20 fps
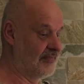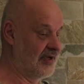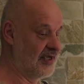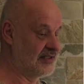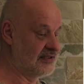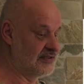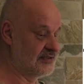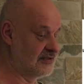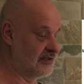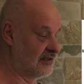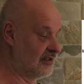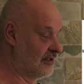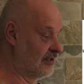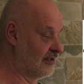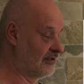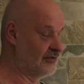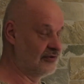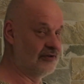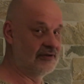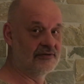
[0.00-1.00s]
makes
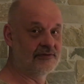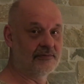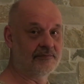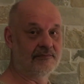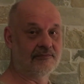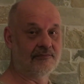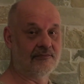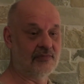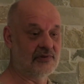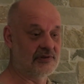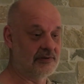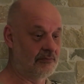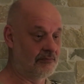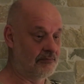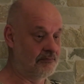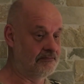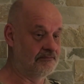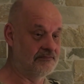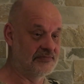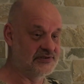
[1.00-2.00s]
the
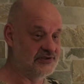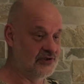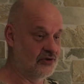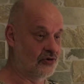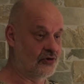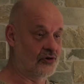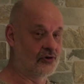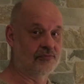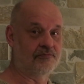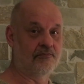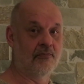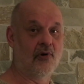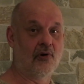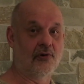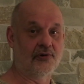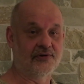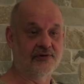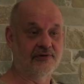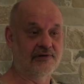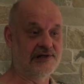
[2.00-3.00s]
circuit
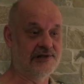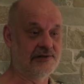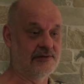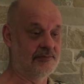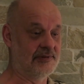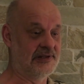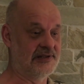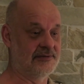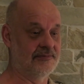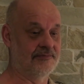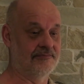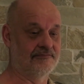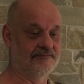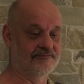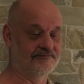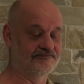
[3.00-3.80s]
board a little bit